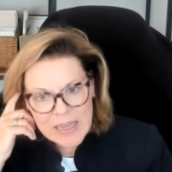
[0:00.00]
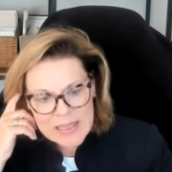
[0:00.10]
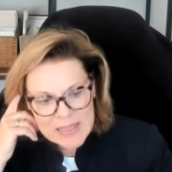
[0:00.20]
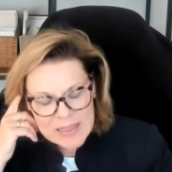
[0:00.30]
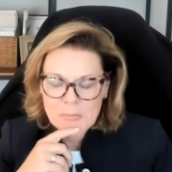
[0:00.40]
I
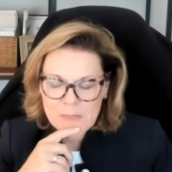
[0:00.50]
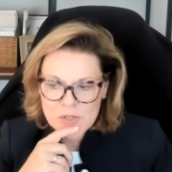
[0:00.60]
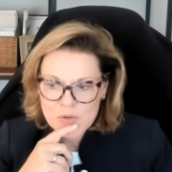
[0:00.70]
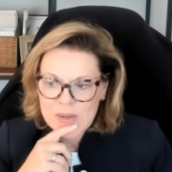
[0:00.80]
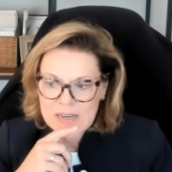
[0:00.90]
think the
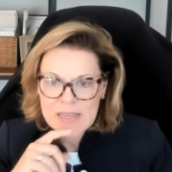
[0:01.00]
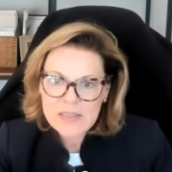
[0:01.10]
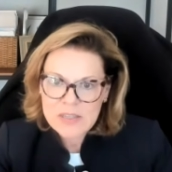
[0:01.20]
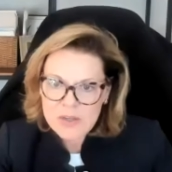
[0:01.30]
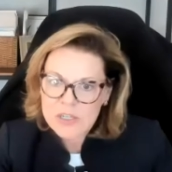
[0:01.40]
training
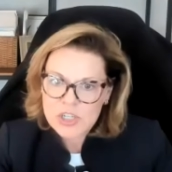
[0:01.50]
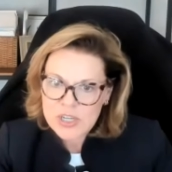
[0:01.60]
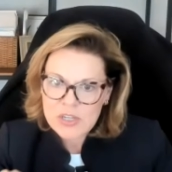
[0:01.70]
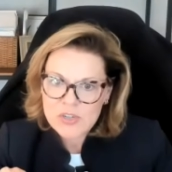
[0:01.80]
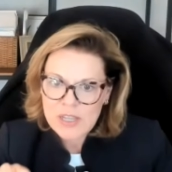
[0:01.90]
is going to
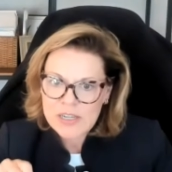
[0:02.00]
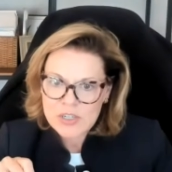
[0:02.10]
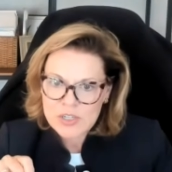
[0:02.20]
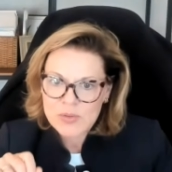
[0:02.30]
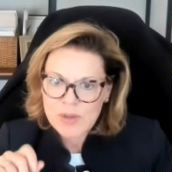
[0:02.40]
change a
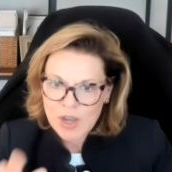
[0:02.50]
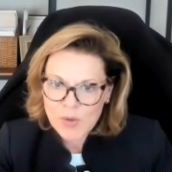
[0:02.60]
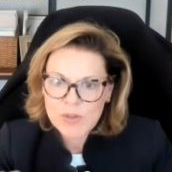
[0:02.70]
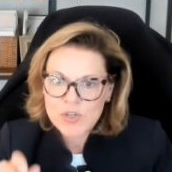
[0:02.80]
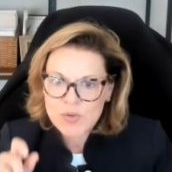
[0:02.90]
lot too, how
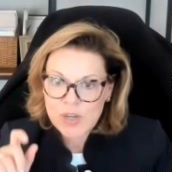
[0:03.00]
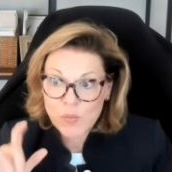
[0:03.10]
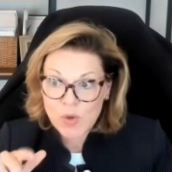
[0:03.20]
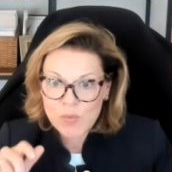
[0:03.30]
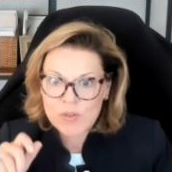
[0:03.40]
we
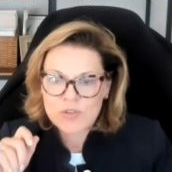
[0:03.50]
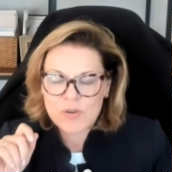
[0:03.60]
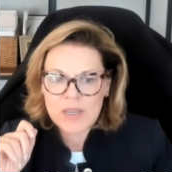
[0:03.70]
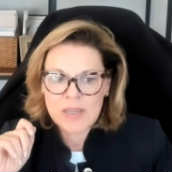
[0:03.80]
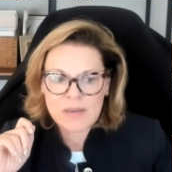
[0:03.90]
train, what we
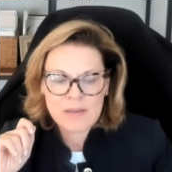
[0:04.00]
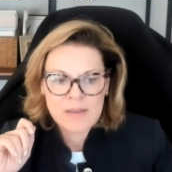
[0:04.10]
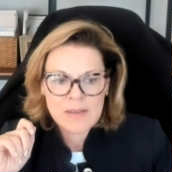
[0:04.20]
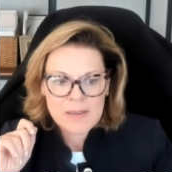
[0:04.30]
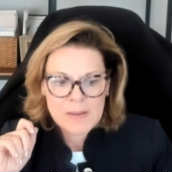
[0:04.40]
train
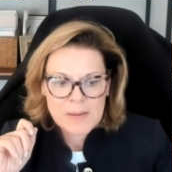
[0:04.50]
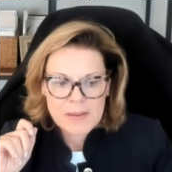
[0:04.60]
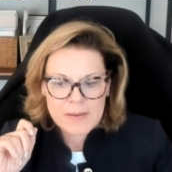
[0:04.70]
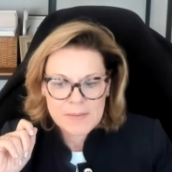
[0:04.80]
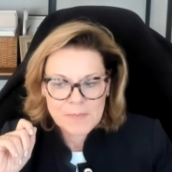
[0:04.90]

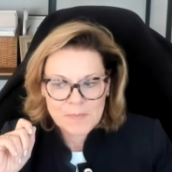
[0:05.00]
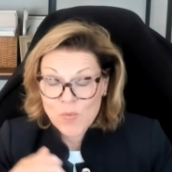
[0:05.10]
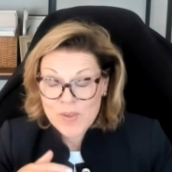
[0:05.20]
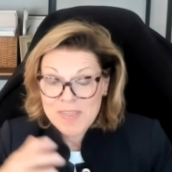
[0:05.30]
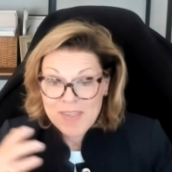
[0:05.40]

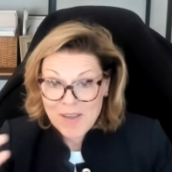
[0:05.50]
with